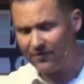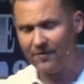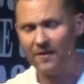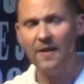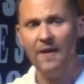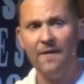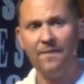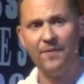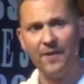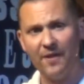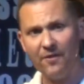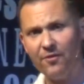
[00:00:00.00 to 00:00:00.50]

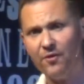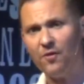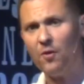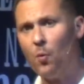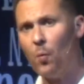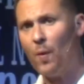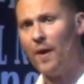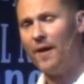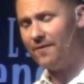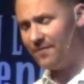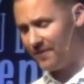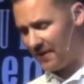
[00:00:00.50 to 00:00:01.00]
These are
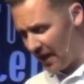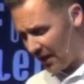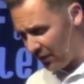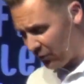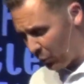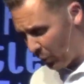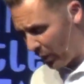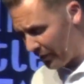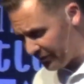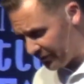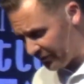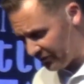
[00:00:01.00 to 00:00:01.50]
the ways
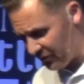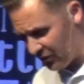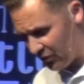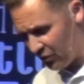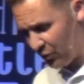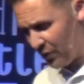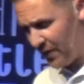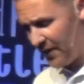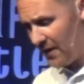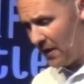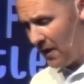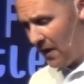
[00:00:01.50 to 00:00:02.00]
God wants us
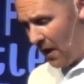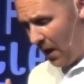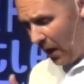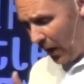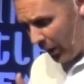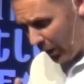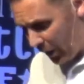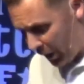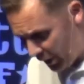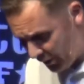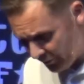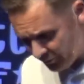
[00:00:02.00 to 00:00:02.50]
to treat
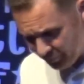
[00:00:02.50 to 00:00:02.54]
our